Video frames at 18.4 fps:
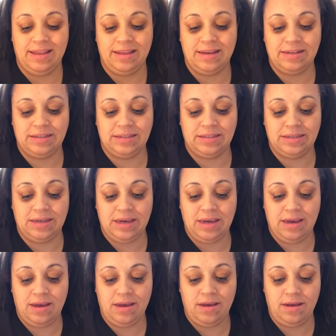let's
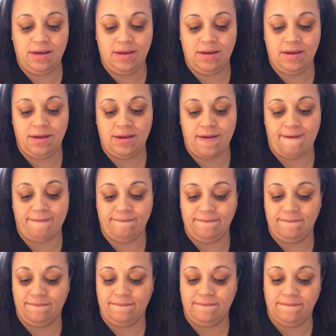see,
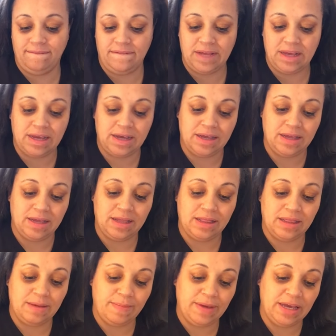
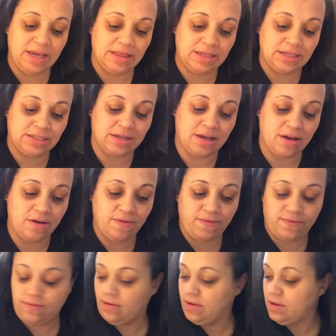let me get this off.